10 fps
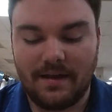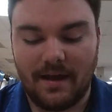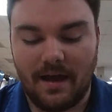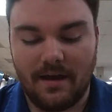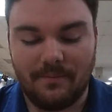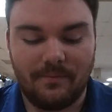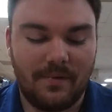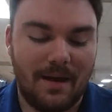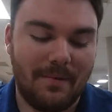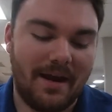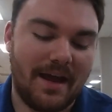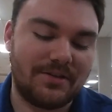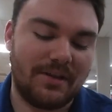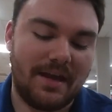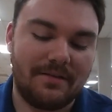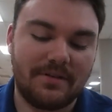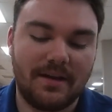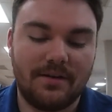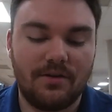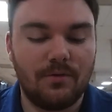I might actually have to
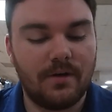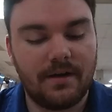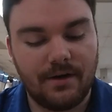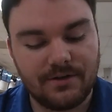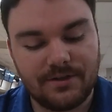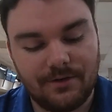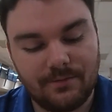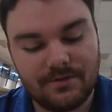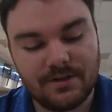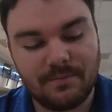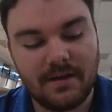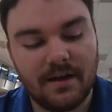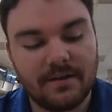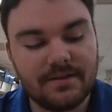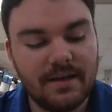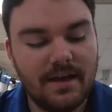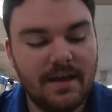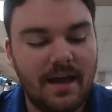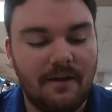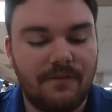get a new one here soon, just because
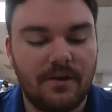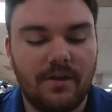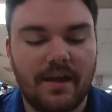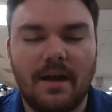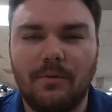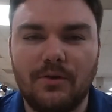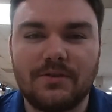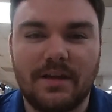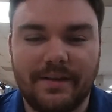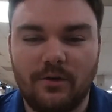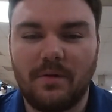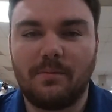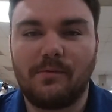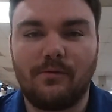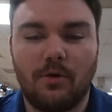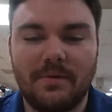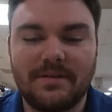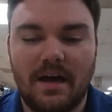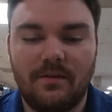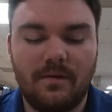I feel like I'm losing a little bit of
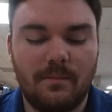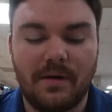performance out of this.